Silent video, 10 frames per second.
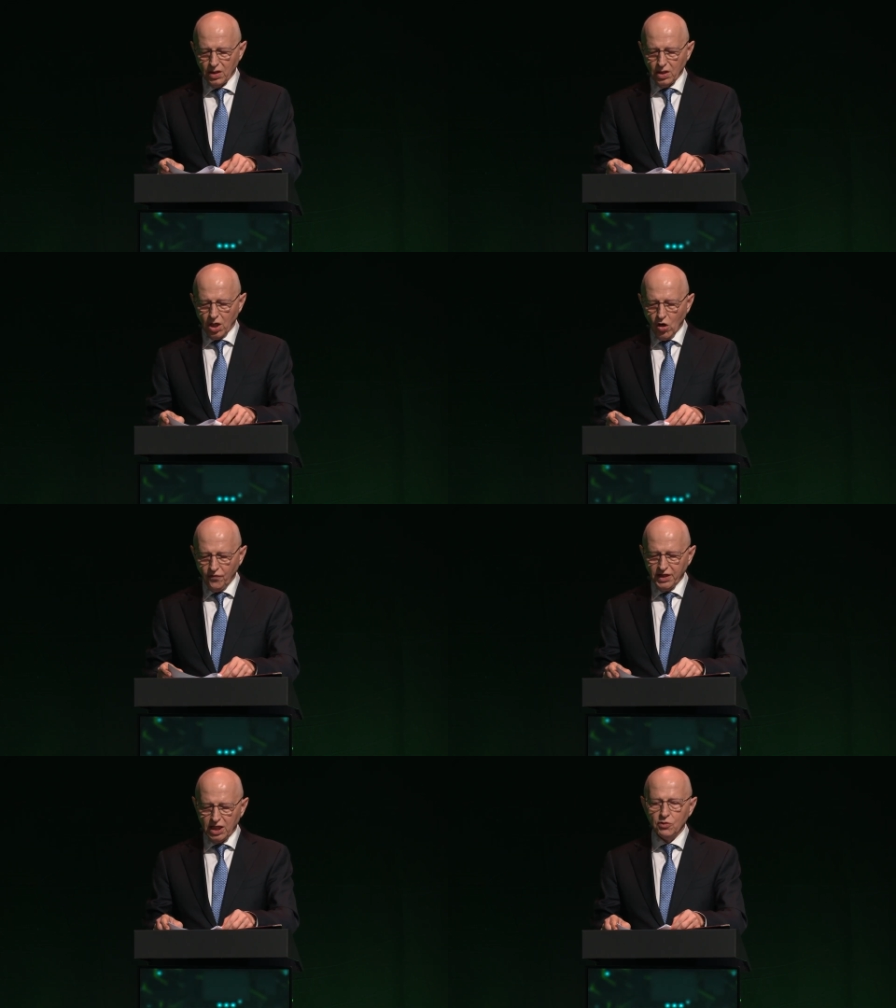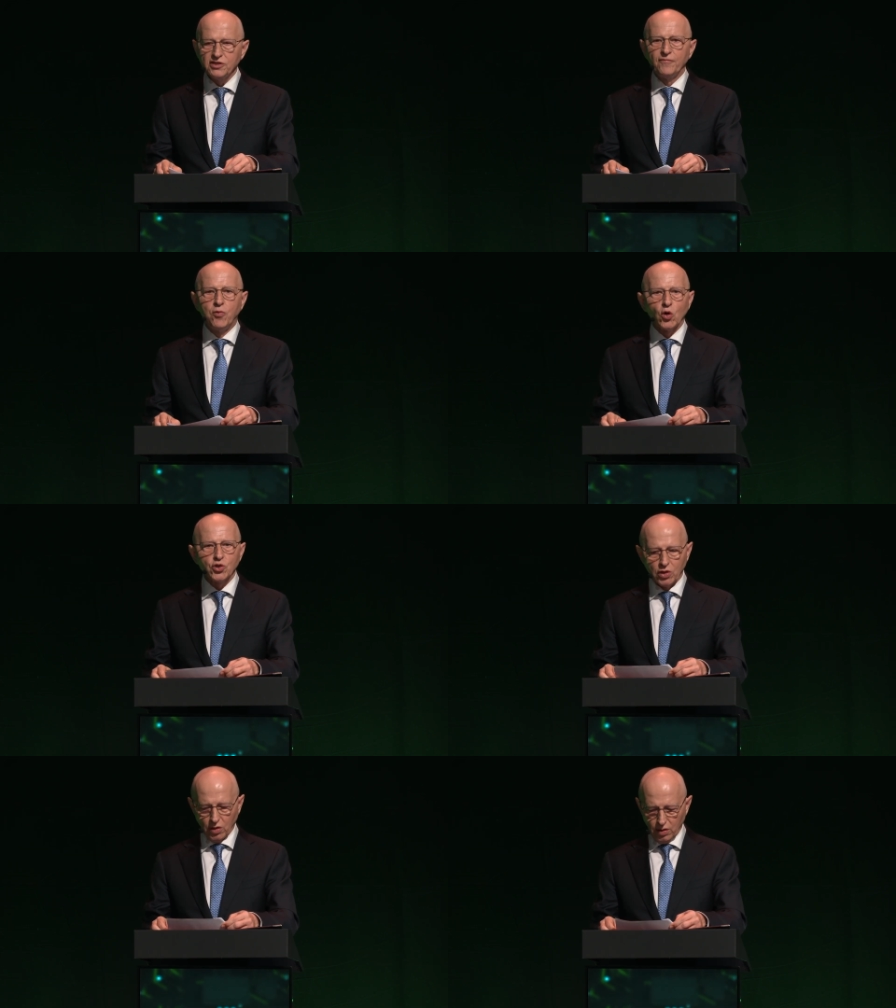off the coast of
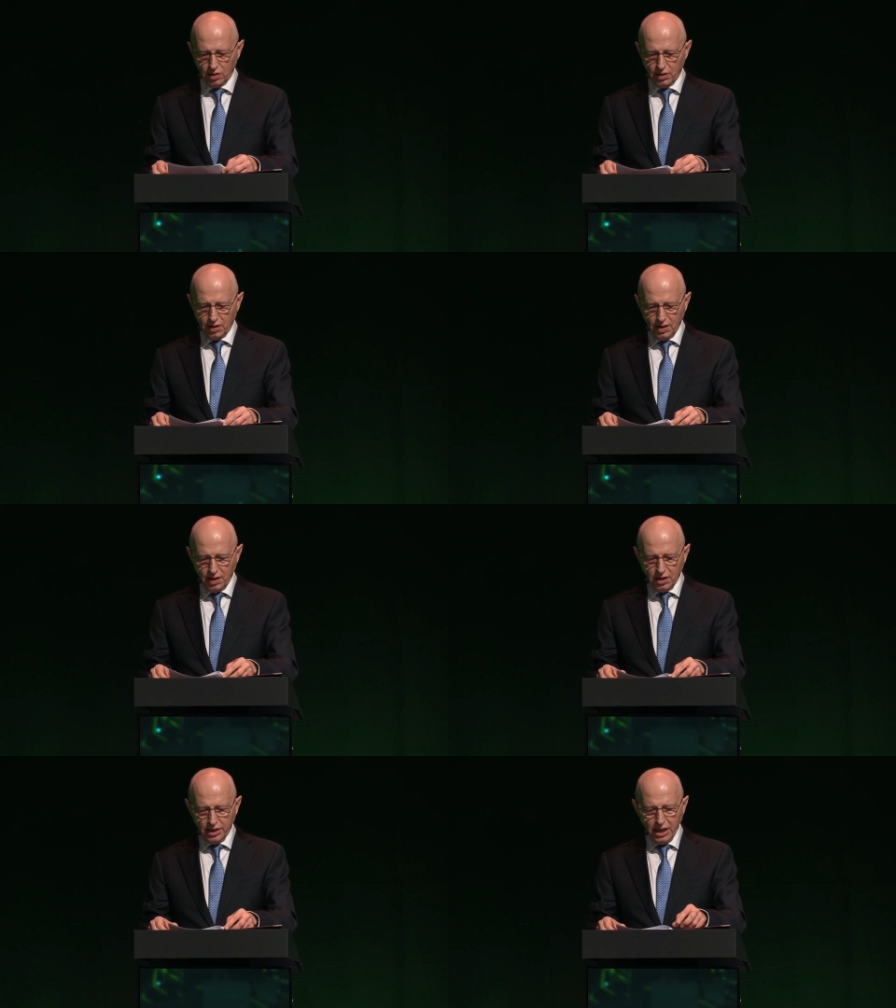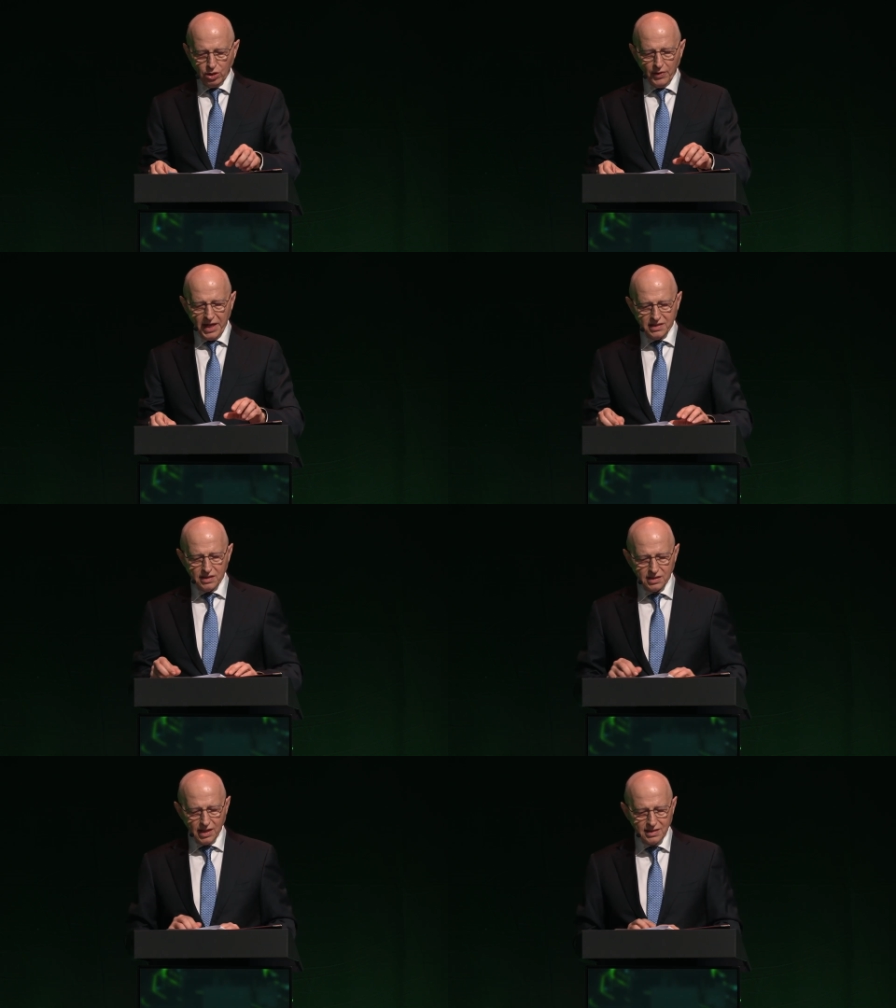Portugal, the NATO
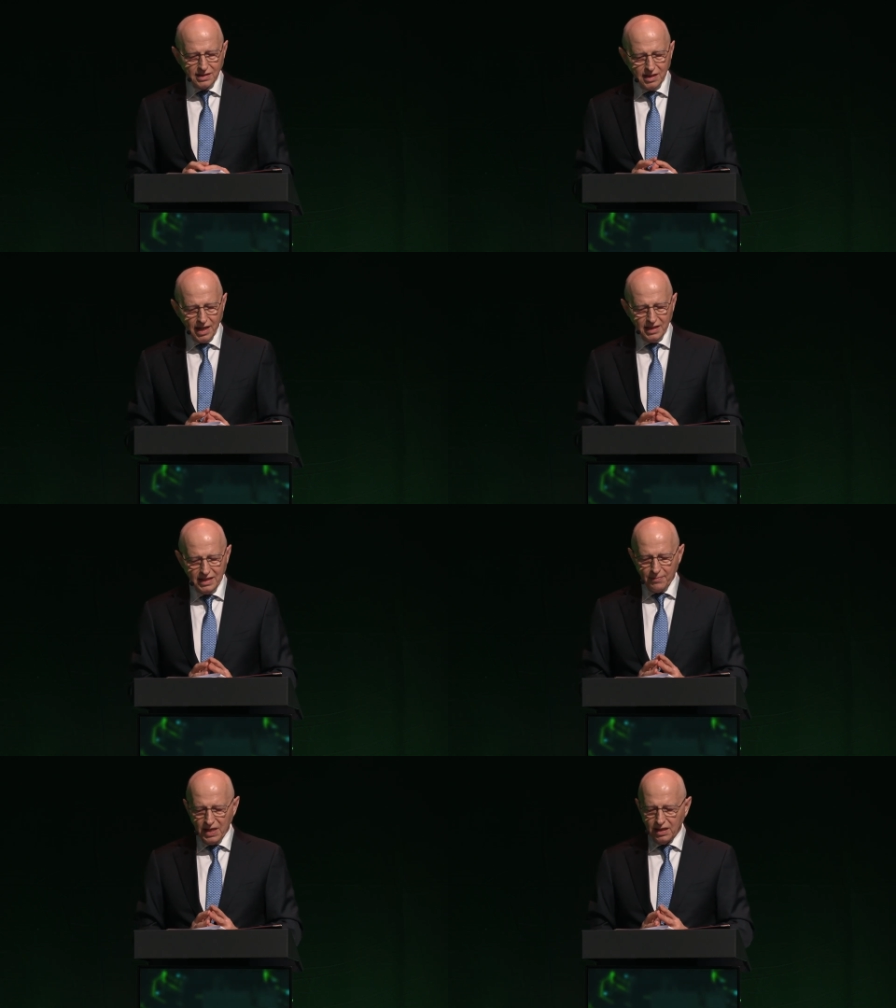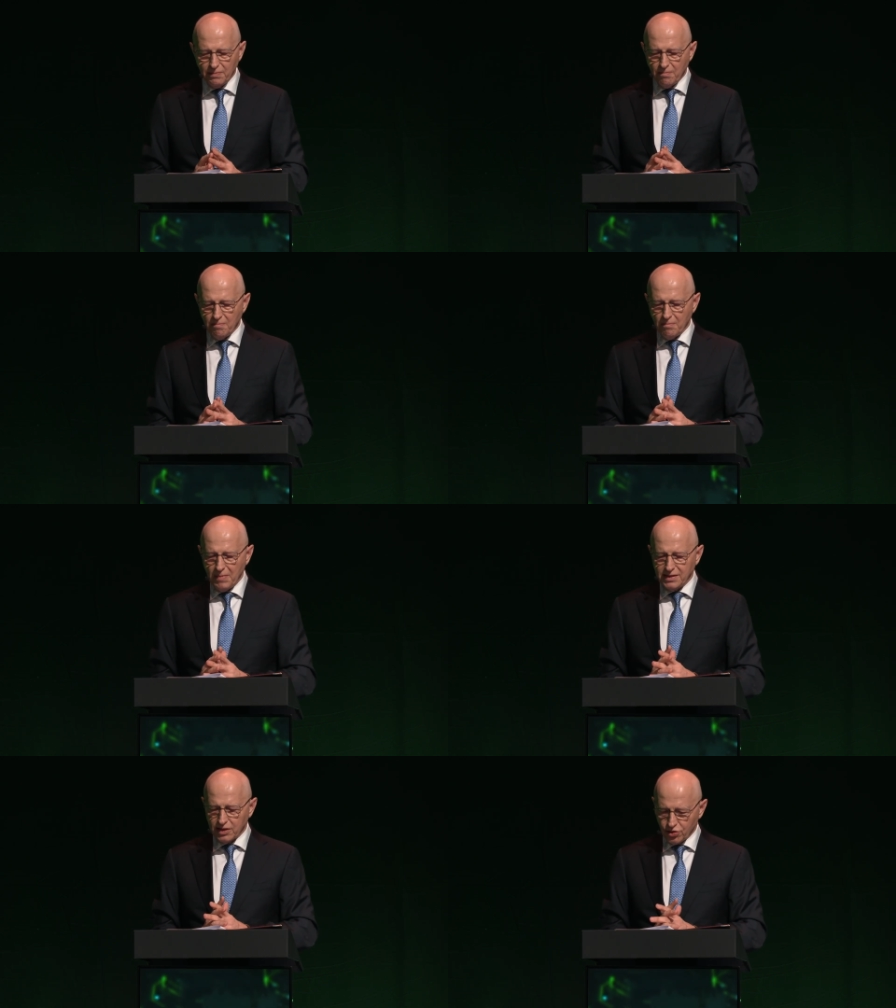exercise Dynamic
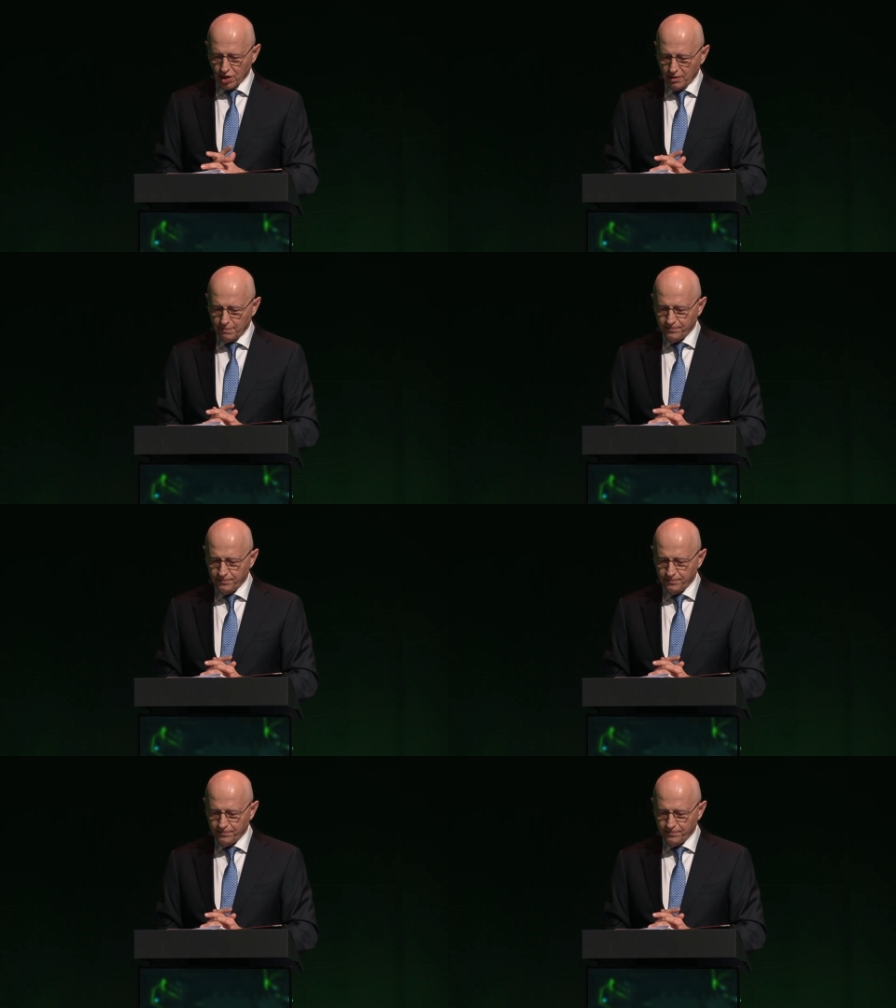Messenger